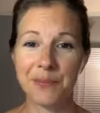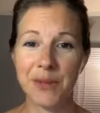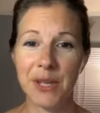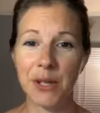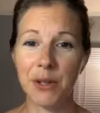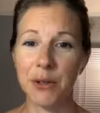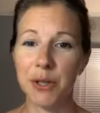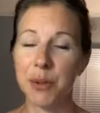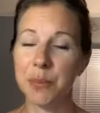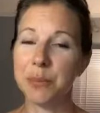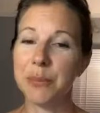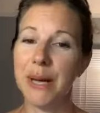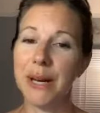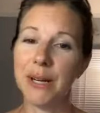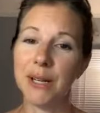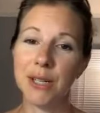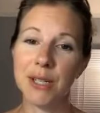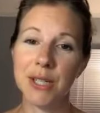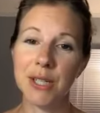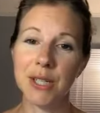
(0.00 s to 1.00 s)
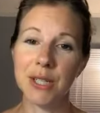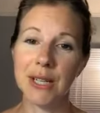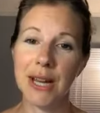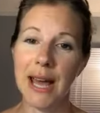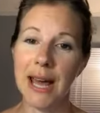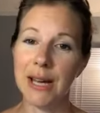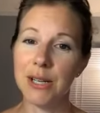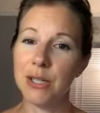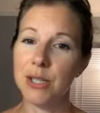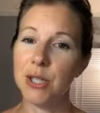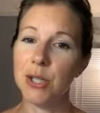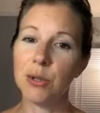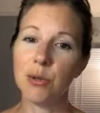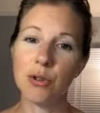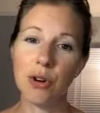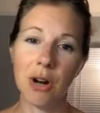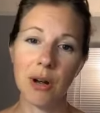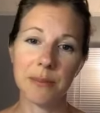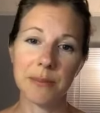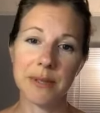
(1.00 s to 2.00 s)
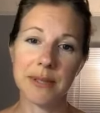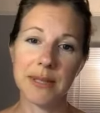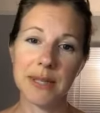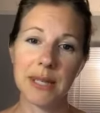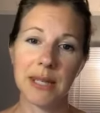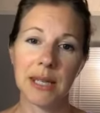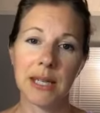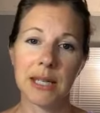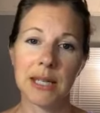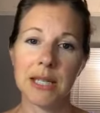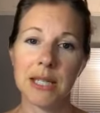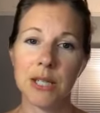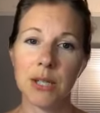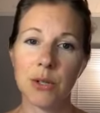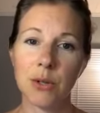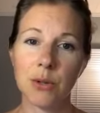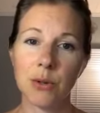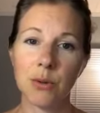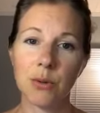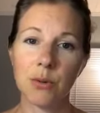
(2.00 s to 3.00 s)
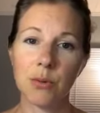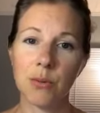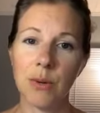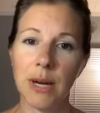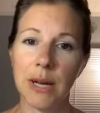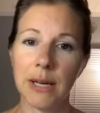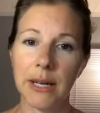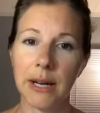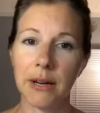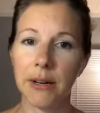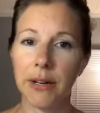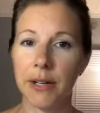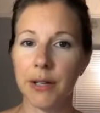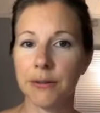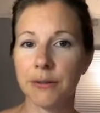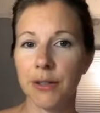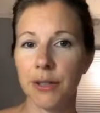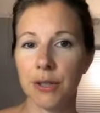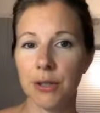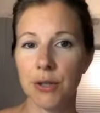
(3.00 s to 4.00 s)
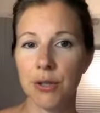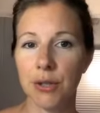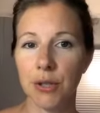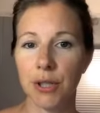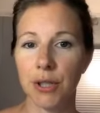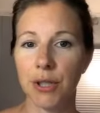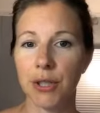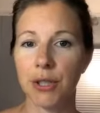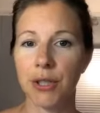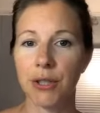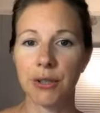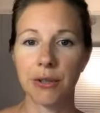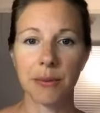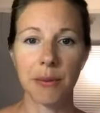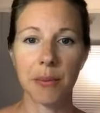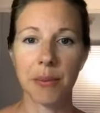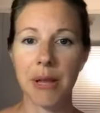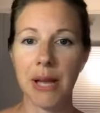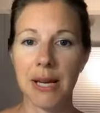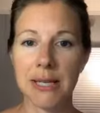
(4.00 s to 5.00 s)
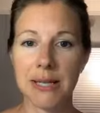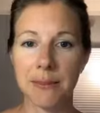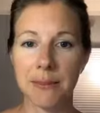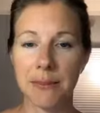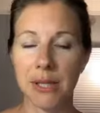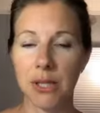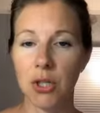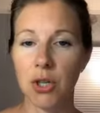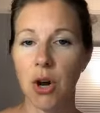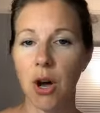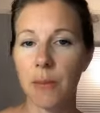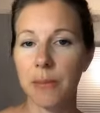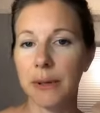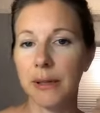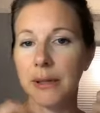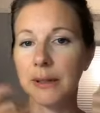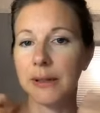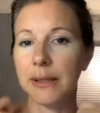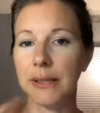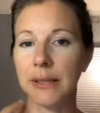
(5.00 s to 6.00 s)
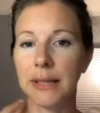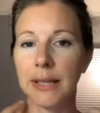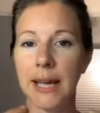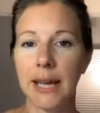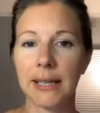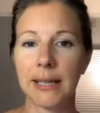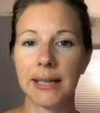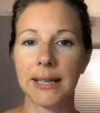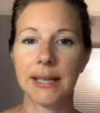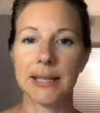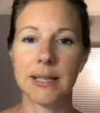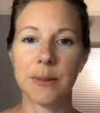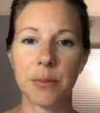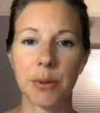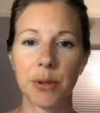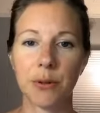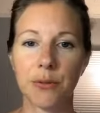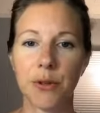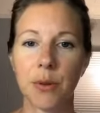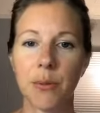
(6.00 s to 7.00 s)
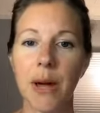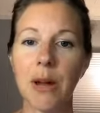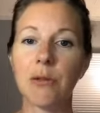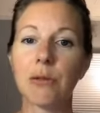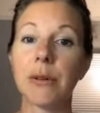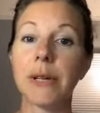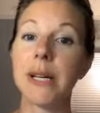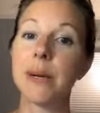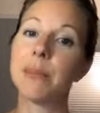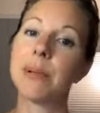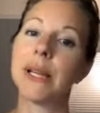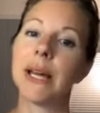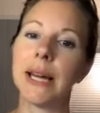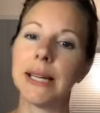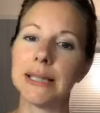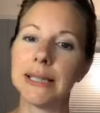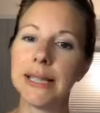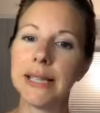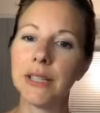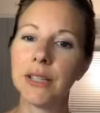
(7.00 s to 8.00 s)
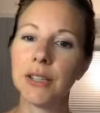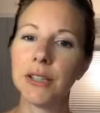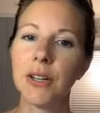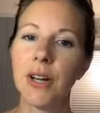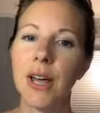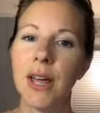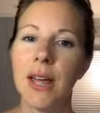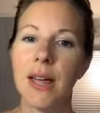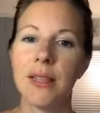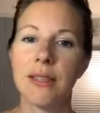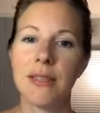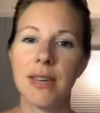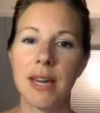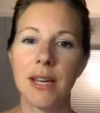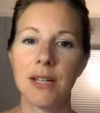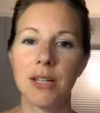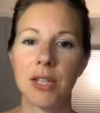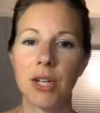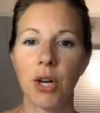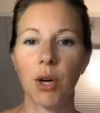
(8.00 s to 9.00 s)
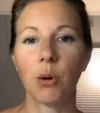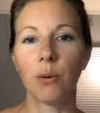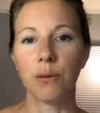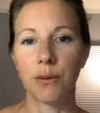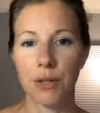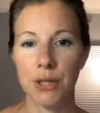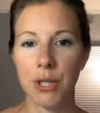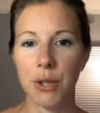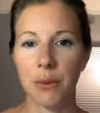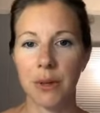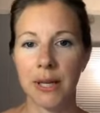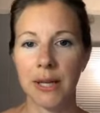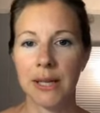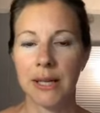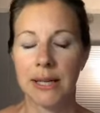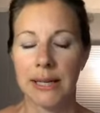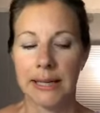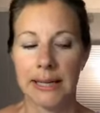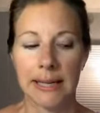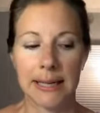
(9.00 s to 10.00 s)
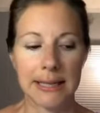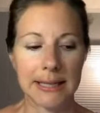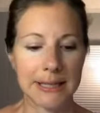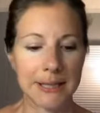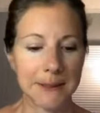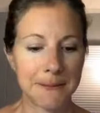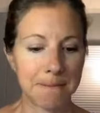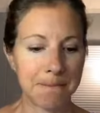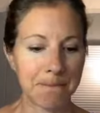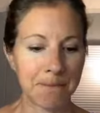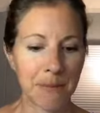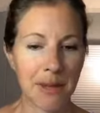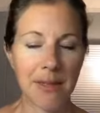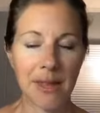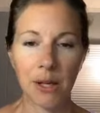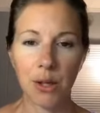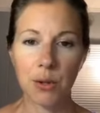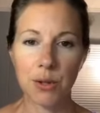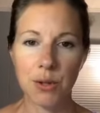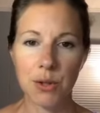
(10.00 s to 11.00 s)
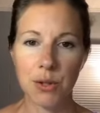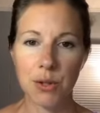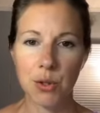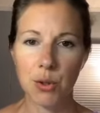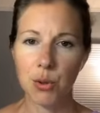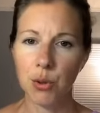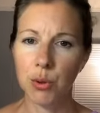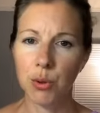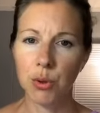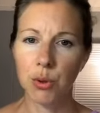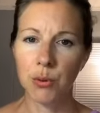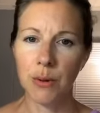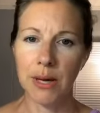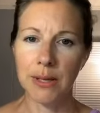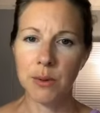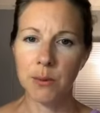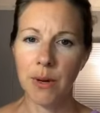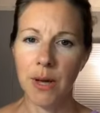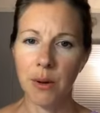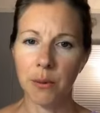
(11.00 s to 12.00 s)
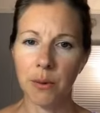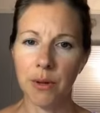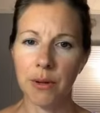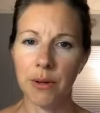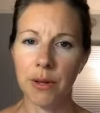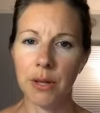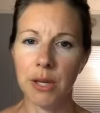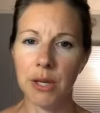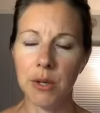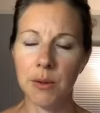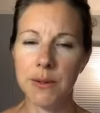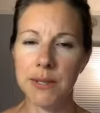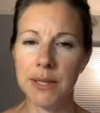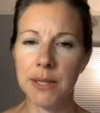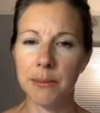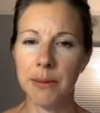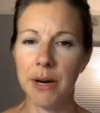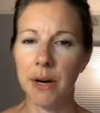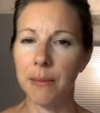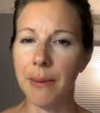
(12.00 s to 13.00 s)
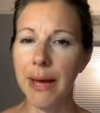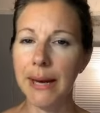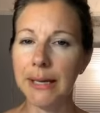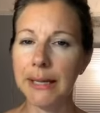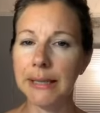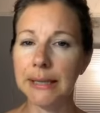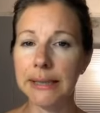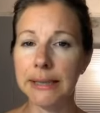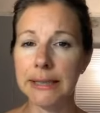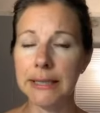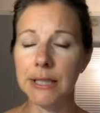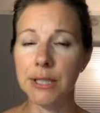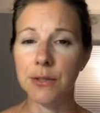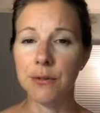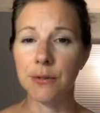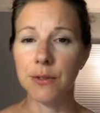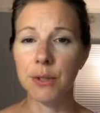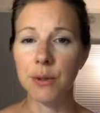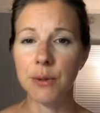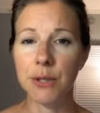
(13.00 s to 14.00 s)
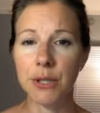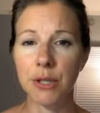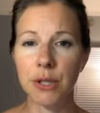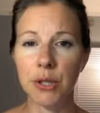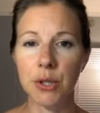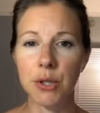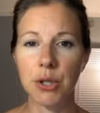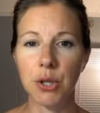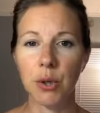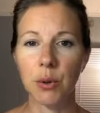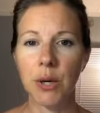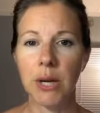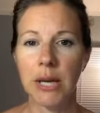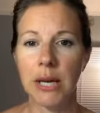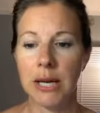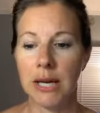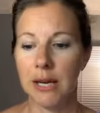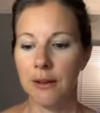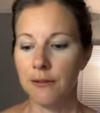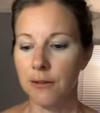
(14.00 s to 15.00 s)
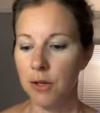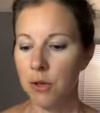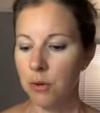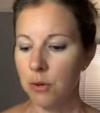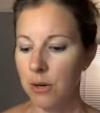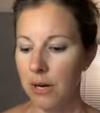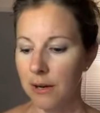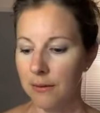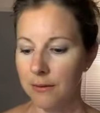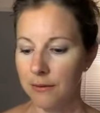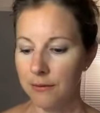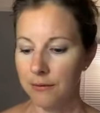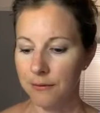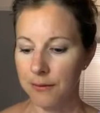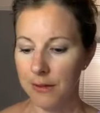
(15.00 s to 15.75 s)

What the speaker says: you know, you're better to add 2 drops to an area of concern or apply something topically, again, like as a perfume, and reapply later than to overdo it. And that goes true as well with using them aromatically in a diffuser. So if you have